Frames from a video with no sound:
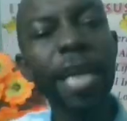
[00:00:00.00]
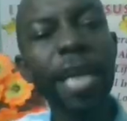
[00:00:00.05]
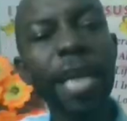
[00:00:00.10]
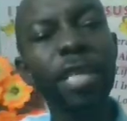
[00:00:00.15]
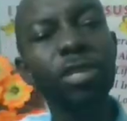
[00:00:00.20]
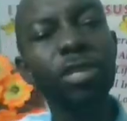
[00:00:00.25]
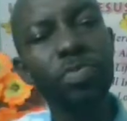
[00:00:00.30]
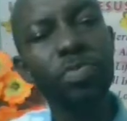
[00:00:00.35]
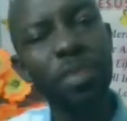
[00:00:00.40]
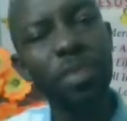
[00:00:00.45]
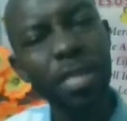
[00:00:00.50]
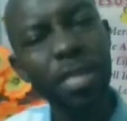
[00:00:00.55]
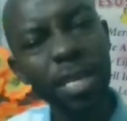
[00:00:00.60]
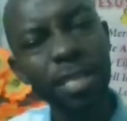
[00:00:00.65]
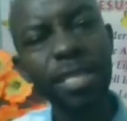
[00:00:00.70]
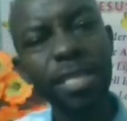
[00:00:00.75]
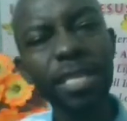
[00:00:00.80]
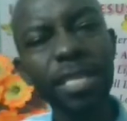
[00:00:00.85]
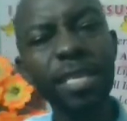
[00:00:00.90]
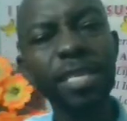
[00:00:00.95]

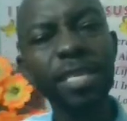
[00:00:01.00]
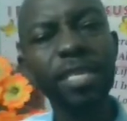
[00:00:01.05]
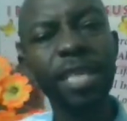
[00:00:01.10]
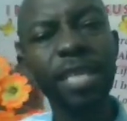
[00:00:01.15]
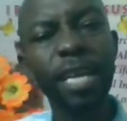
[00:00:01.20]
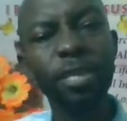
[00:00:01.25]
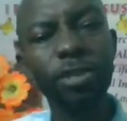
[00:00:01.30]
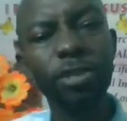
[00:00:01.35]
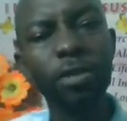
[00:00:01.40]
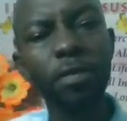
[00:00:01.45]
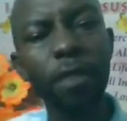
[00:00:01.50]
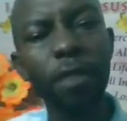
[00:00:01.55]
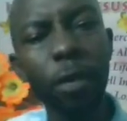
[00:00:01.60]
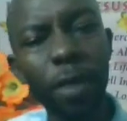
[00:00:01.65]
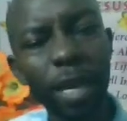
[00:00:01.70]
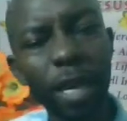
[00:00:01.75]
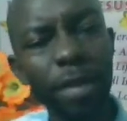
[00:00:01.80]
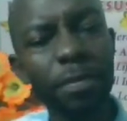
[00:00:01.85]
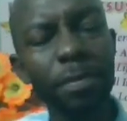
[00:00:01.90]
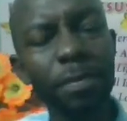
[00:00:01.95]
Experiencing such
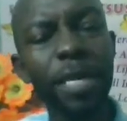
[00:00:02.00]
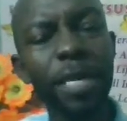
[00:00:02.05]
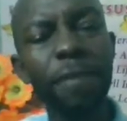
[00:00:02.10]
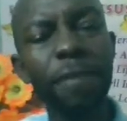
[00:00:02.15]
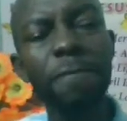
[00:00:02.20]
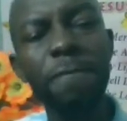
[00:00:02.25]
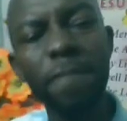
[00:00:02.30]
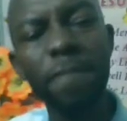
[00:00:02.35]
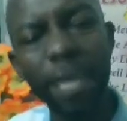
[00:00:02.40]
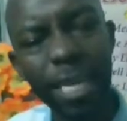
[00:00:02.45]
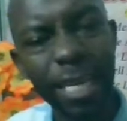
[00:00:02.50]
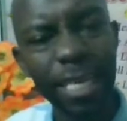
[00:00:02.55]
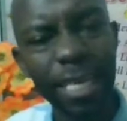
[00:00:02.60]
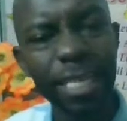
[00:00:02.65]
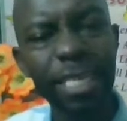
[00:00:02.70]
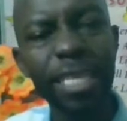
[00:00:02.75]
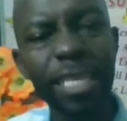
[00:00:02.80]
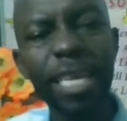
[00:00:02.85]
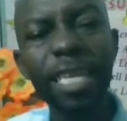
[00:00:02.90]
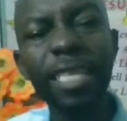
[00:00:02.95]
overwhelming
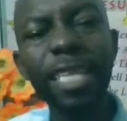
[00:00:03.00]
feelings